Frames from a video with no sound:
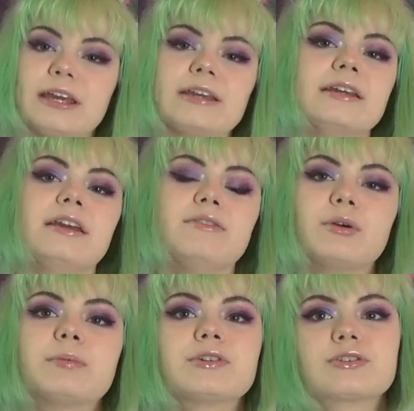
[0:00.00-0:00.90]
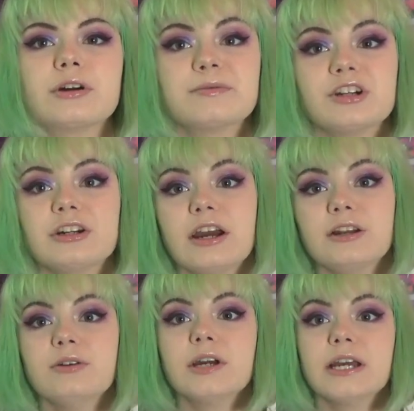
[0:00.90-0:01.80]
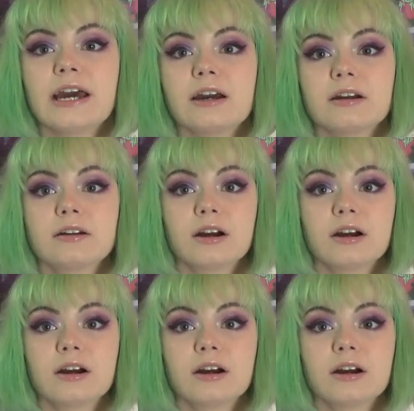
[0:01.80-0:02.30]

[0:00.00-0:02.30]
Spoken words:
can give you a prescription and you can get